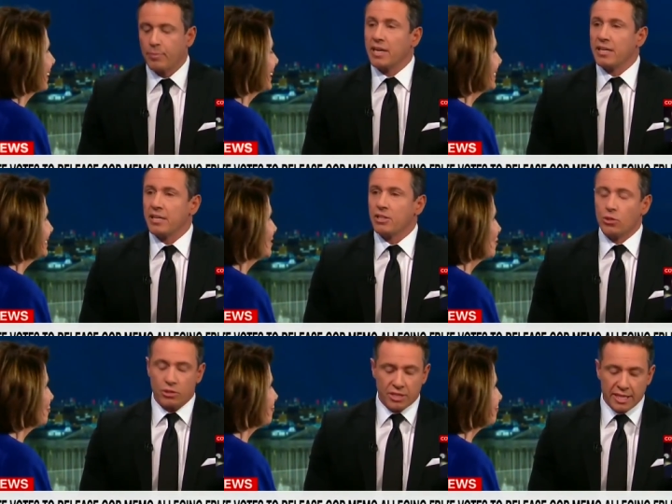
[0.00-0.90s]
it, but
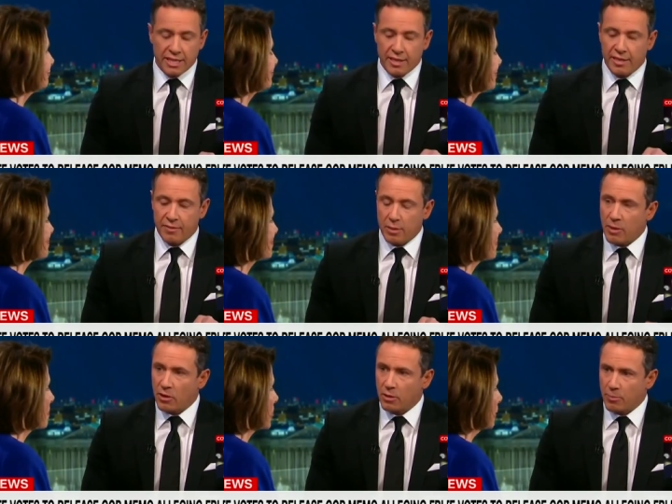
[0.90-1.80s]
you're saying that if the
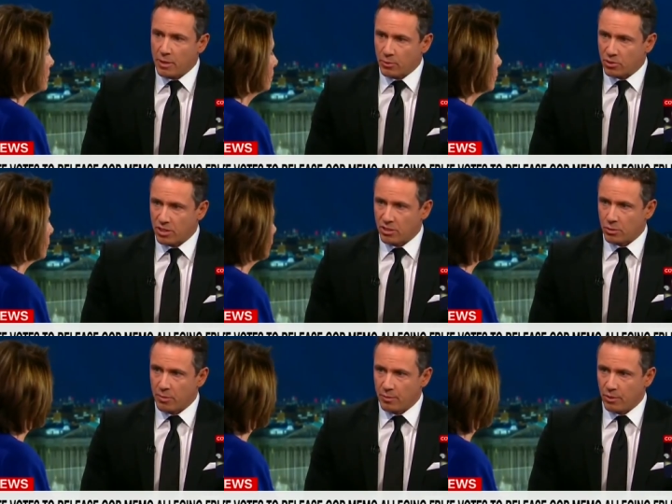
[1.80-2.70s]
American people see
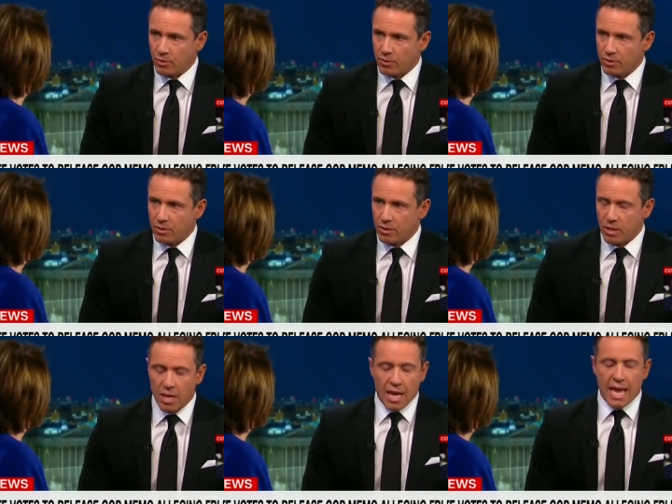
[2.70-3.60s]
this memo.
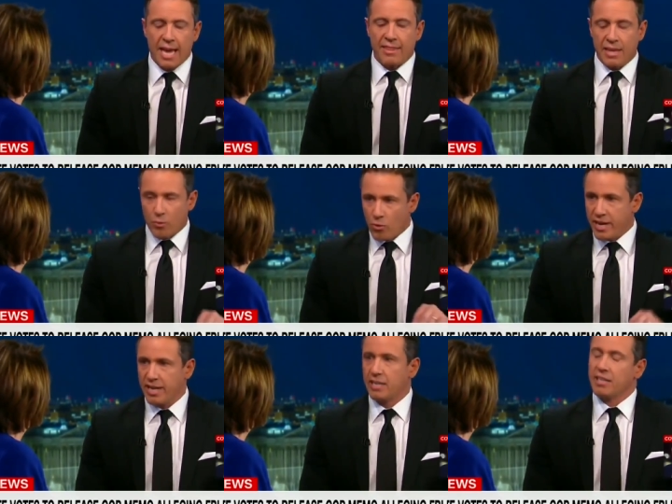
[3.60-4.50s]
And they
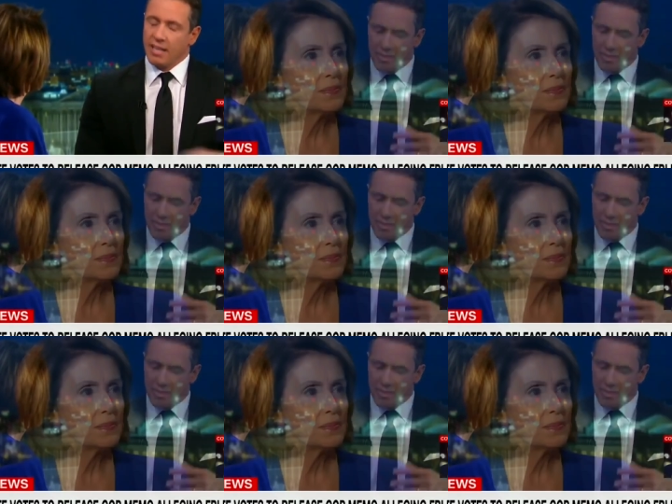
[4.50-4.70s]
read it